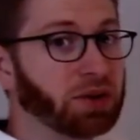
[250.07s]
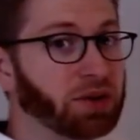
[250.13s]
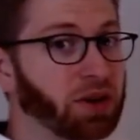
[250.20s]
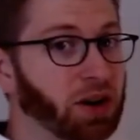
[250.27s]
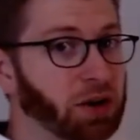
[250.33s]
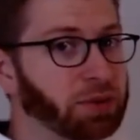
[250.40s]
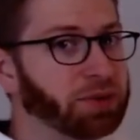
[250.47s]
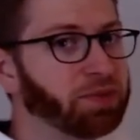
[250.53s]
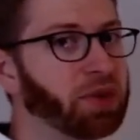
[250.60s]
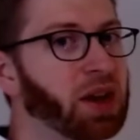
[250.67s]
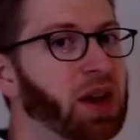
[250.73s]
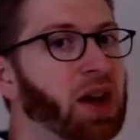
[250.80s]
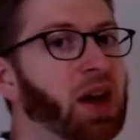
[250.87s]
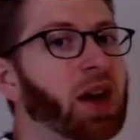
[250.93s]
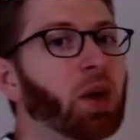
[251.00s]
carbon,
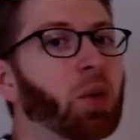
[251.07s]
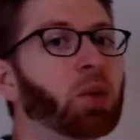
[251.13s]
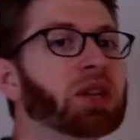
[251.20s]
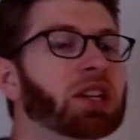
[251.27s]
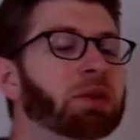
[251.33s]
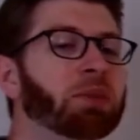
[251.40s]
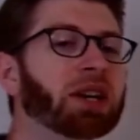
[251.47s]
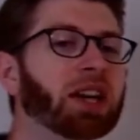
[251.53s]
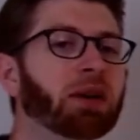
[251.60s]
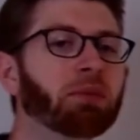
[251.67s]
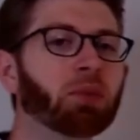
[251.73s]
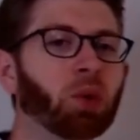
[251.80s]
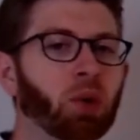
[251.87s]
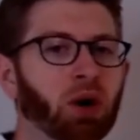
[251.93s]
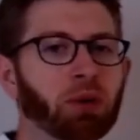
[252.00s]
we need to make it
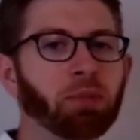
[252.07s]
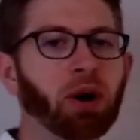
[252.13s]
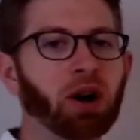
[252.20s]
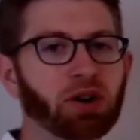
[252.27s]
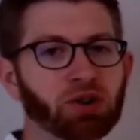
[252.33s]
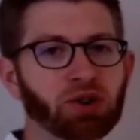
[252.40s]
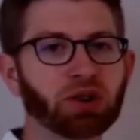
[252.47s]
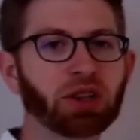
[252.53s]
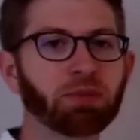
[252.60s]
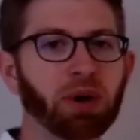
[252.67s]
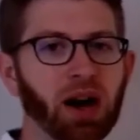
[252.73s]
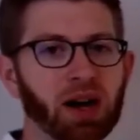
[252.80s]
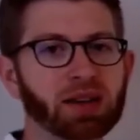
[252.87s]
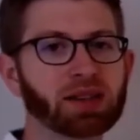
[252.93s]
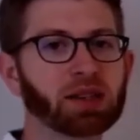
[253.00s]
more partially
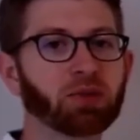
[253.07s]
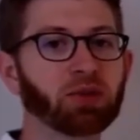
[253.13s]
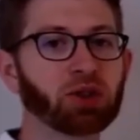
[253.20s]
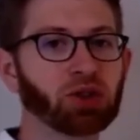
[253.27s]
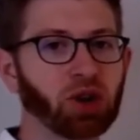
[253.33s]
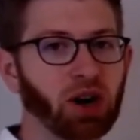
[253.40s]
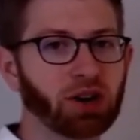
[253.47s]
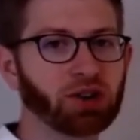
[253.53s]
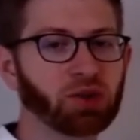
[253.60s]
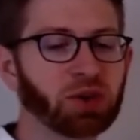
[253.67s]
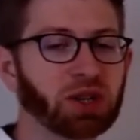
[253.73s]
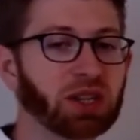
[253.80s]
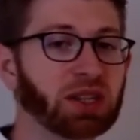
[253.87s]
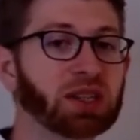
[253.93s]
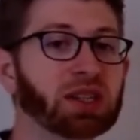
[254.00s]
positively charged. We need to
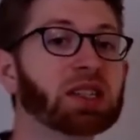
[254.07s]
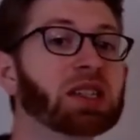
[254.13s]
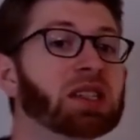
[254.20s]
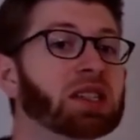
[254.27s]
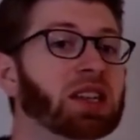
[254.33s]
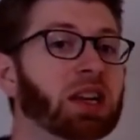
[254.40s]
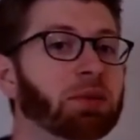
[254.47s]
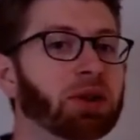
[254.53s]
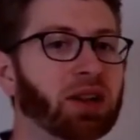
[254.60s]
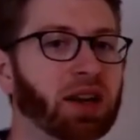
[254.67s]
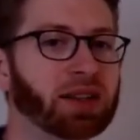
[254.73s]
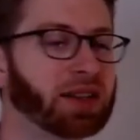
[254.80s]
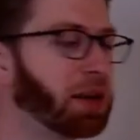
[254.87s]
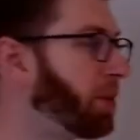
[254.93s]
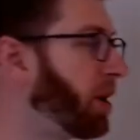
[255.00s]
destabilize
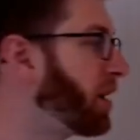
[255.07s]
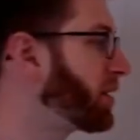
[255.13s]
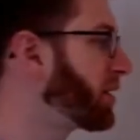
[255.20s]
that positive